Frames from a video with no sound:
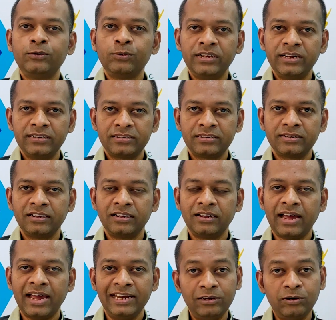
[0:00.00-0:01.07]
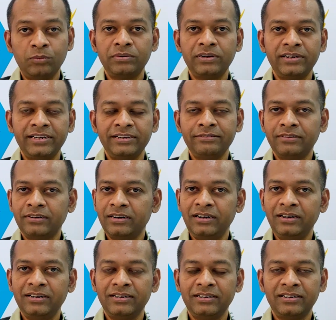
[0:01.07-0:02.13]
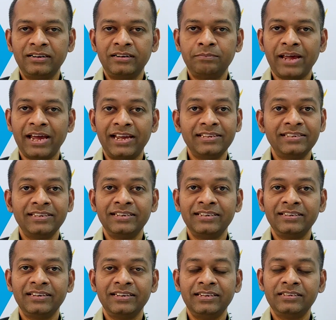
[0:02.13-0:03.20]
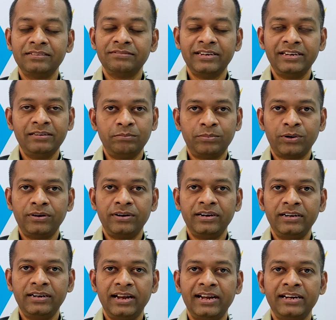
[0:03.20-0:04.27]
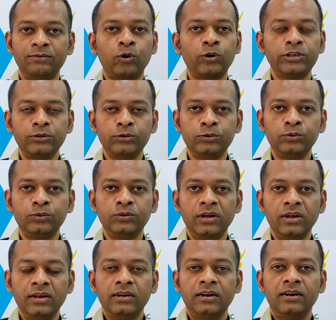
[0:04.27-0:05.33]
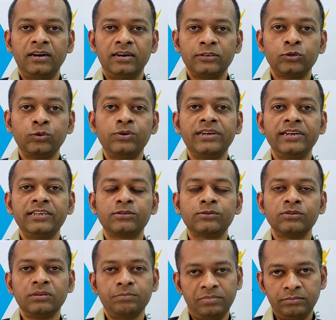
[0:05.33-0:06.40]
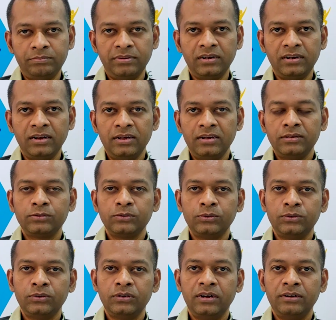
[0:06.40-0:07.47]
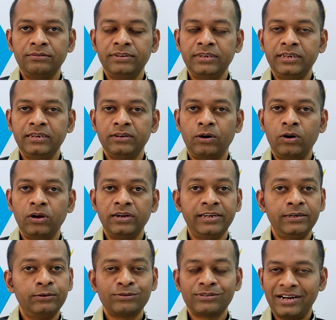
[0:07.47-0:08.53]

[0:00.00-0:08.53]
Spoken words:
today's highly competitive world, packaging is very important, and what you do should reach to the people. So we all need to